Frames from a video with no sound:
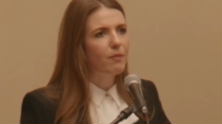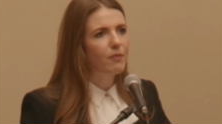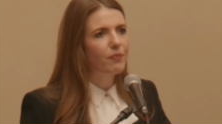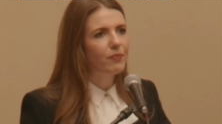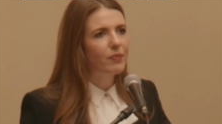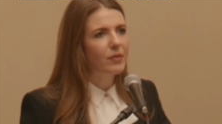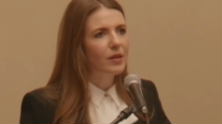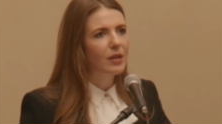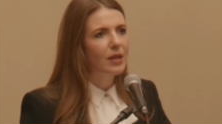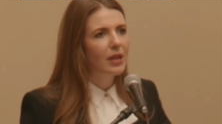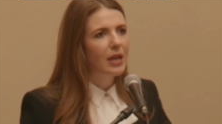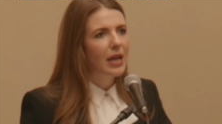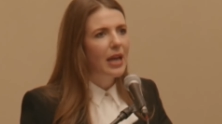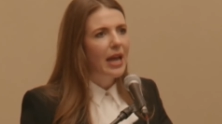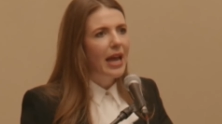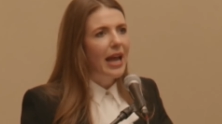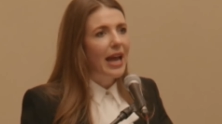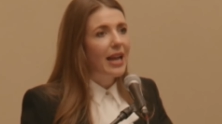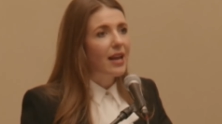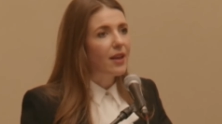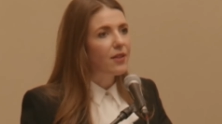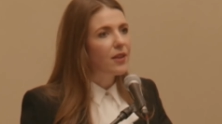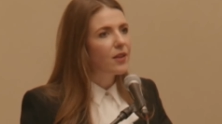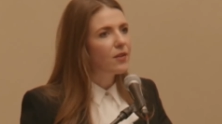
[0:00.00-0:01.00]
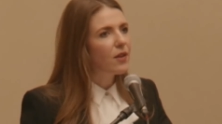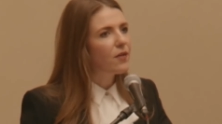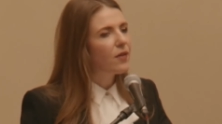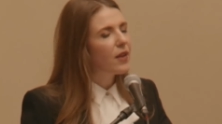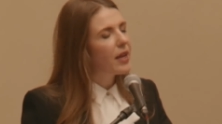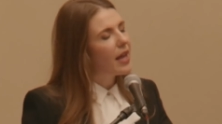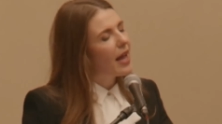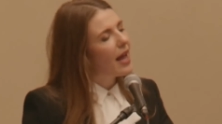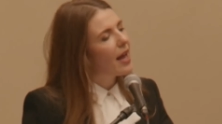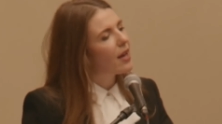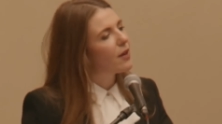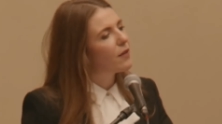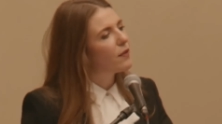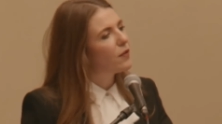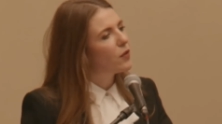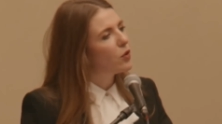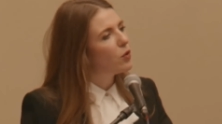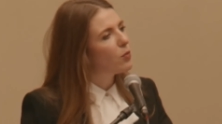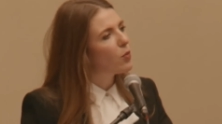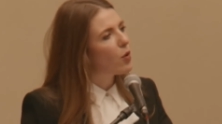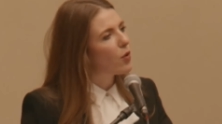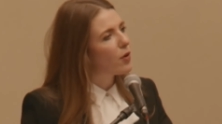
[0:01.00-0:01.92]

And I think that they had a few